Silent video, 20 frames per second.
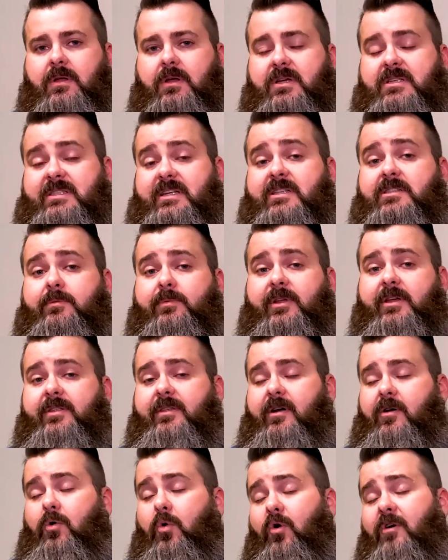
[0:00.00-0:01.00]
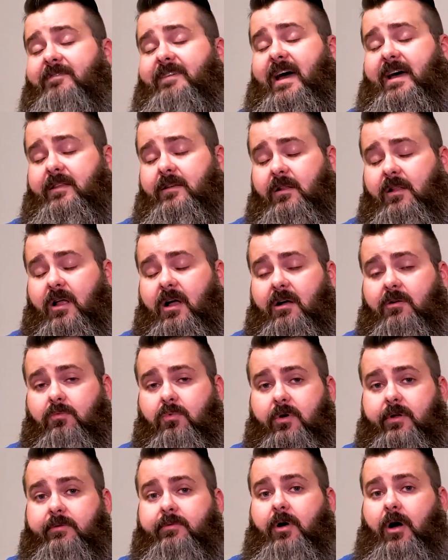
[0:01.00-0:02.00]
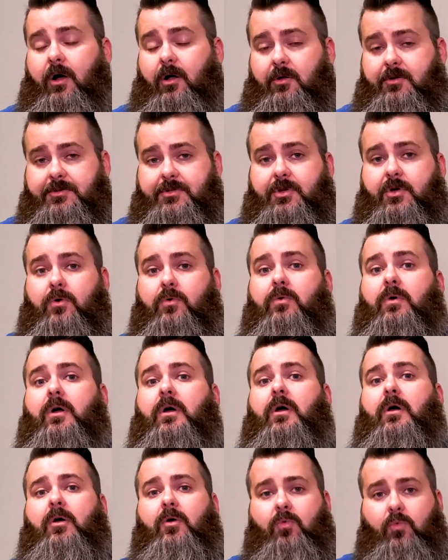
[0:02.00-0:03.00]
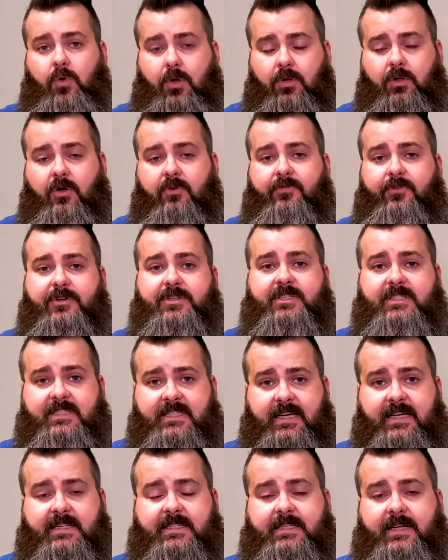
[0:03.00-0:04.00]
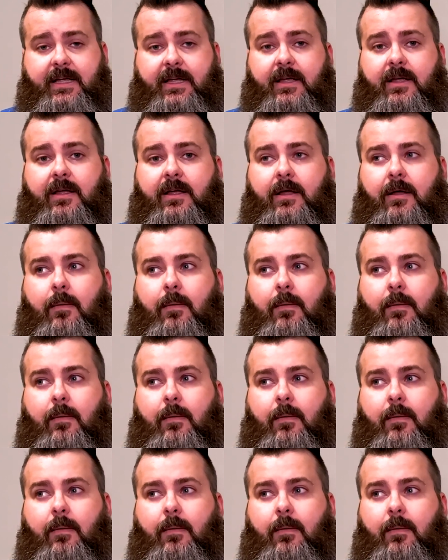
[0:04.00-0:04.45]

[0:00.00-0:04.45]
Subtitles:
Ostensibly, their Horvath clock would also roll over to 60.